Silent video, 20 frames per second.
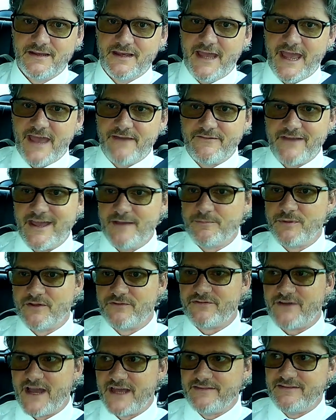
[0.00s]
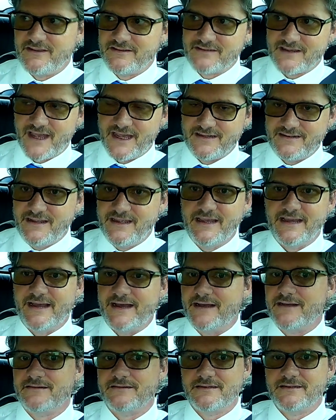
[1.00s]
have amplified this
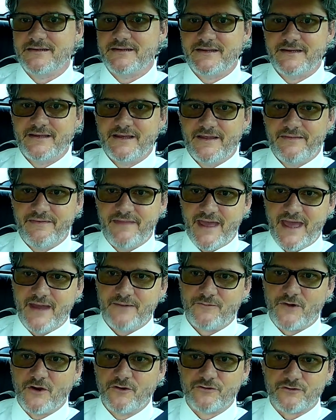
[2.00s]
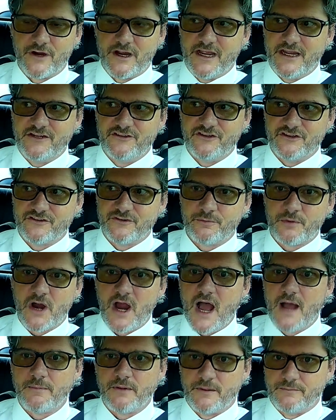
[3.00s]
idea that road rage is a
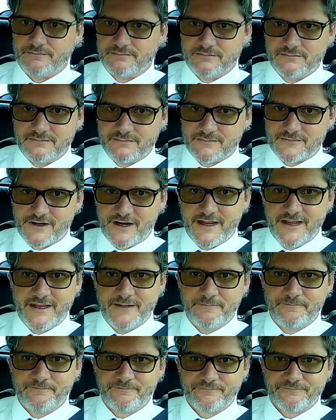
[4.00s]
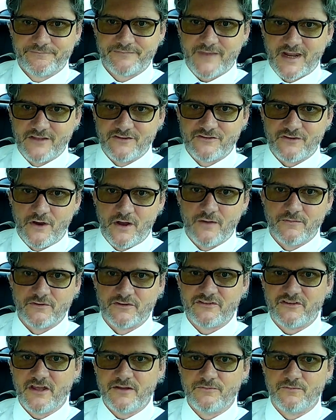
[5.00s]
problem, right? And so all of a
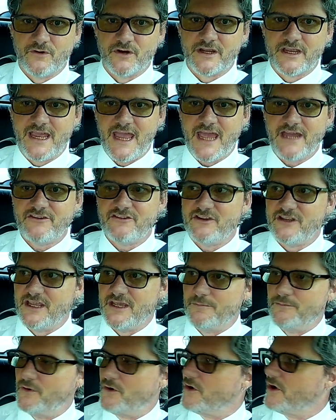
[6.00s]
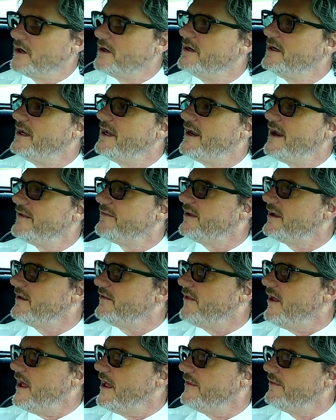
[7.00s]
sudden we're catching it more. I think a
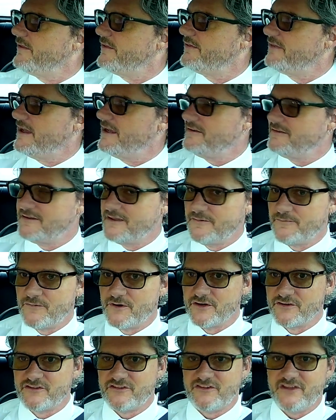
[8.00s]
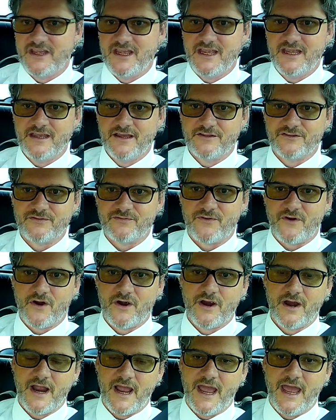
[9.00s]
lot of the things that we're seeing as
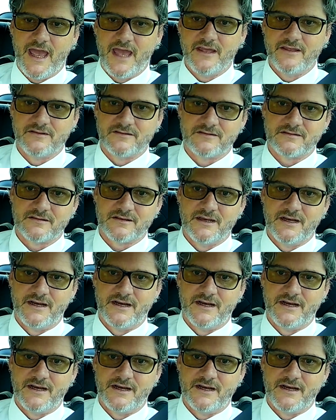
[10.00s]
far as,